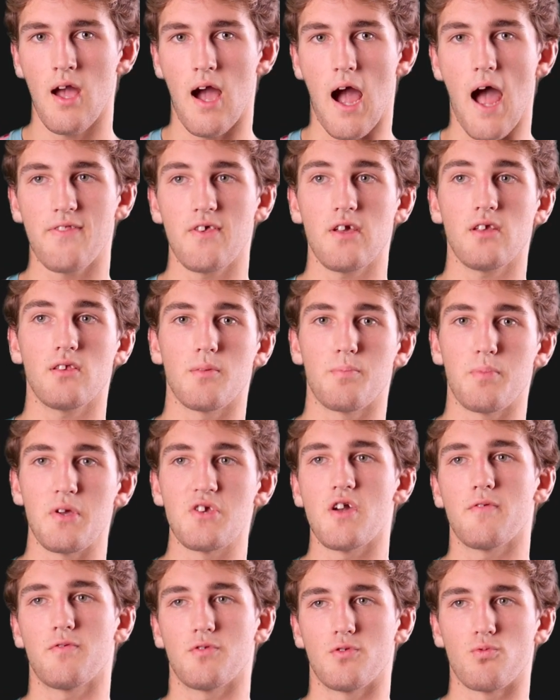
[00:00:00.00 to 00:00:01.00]
I think the
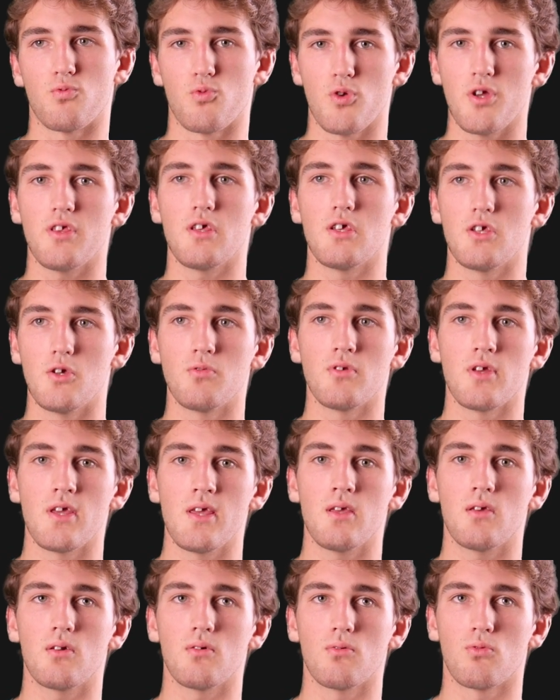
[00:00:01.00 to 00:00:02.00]
PGF is a really
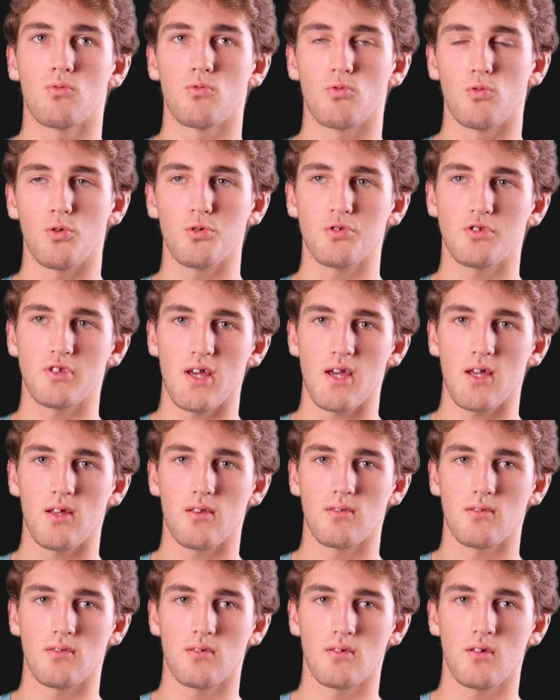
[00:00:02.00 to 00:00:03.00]
unique rule set